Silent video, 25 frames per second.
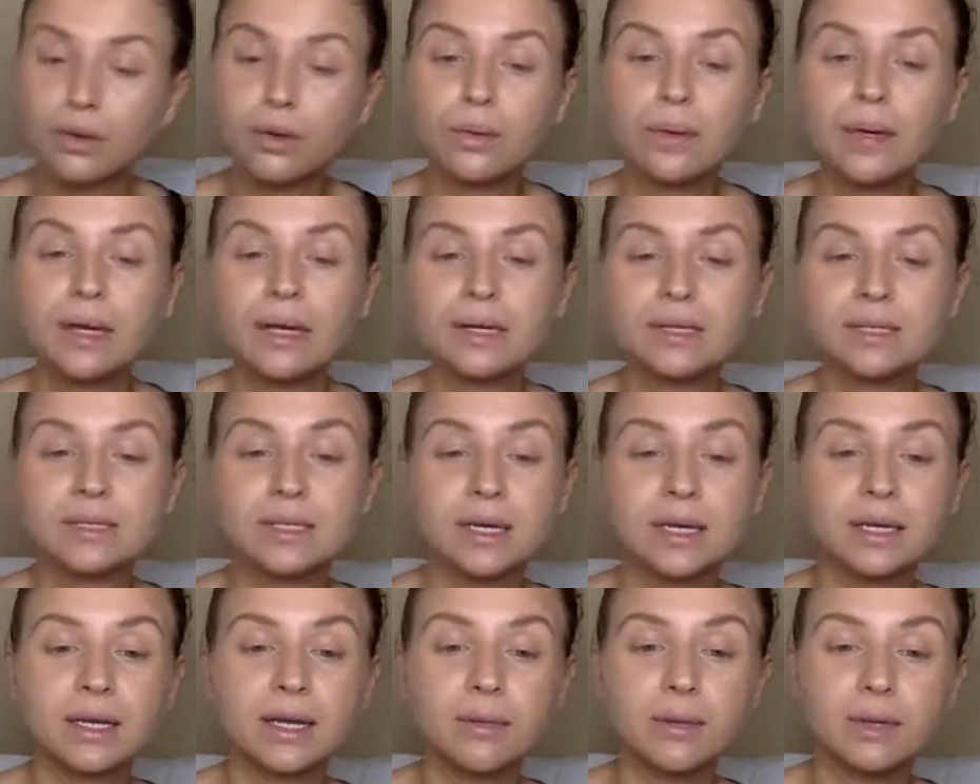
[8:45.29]
Wait a
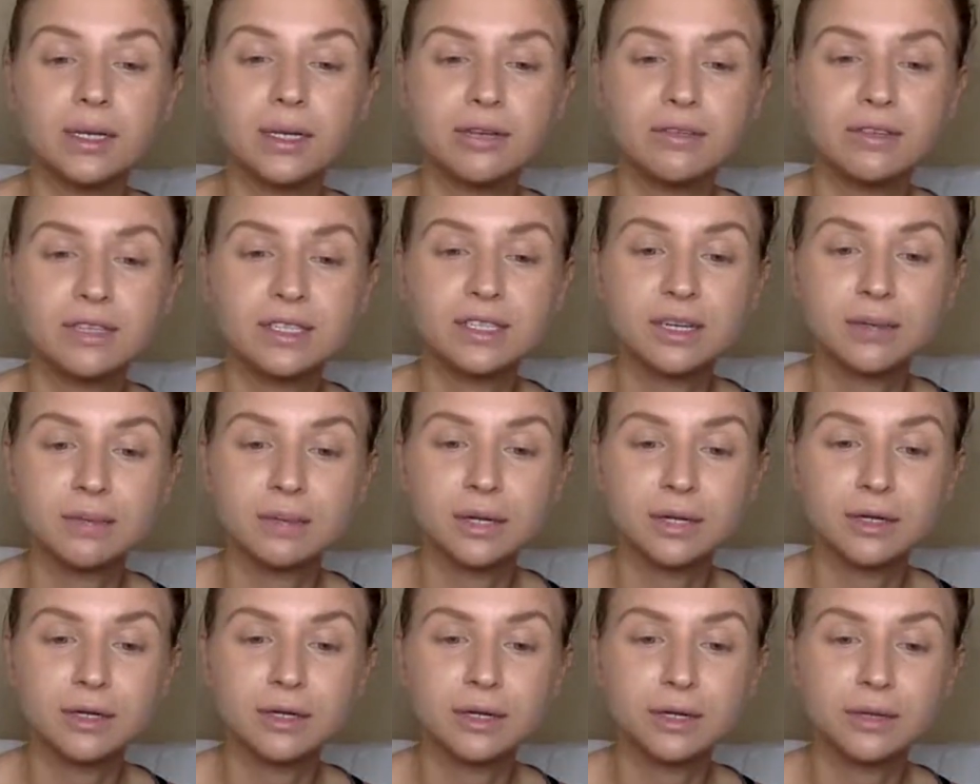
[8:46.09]
second. I wonder if it's on
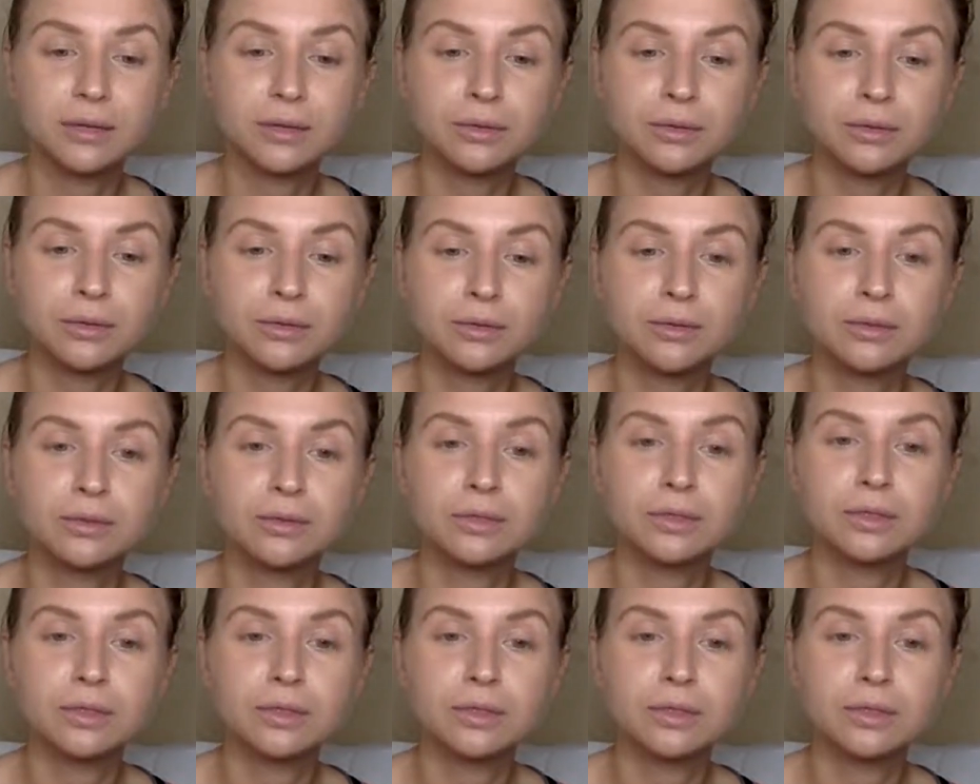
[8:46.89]
my notes.